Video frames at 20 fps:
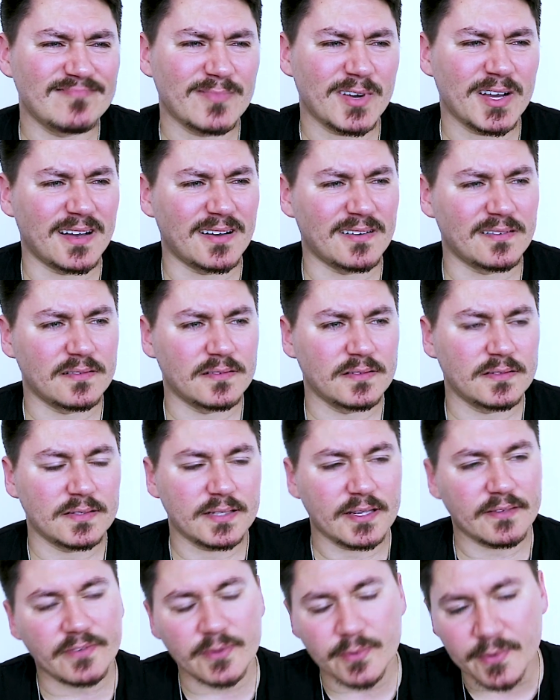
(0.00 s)
Well,
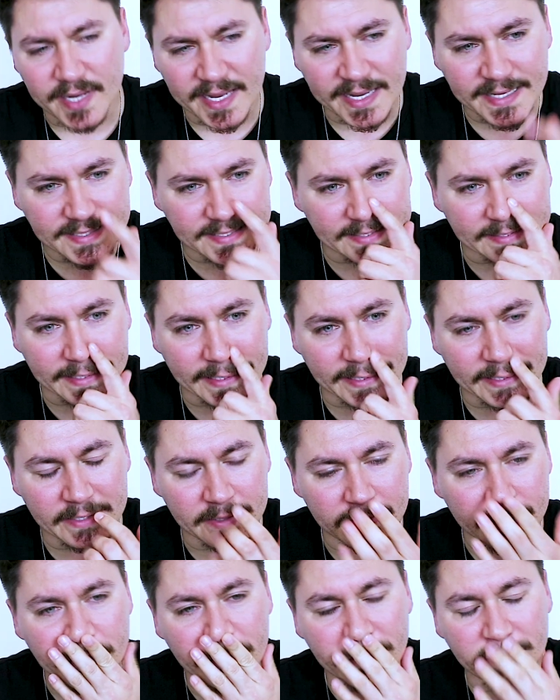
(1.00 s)
if you were eating it,
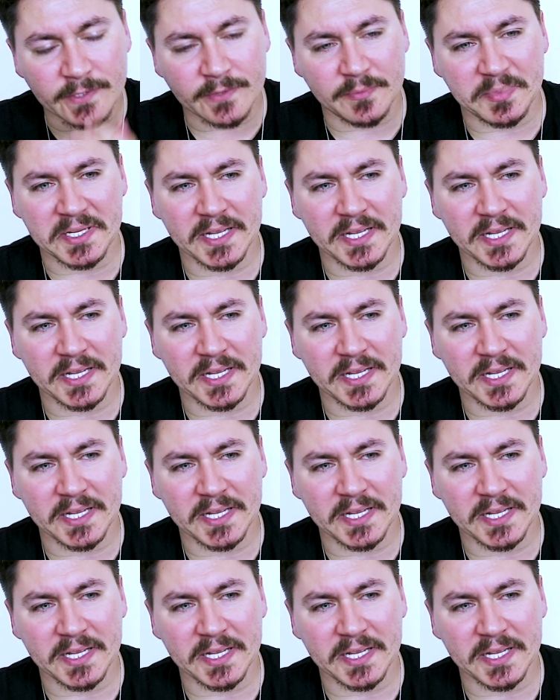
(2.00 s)
you'd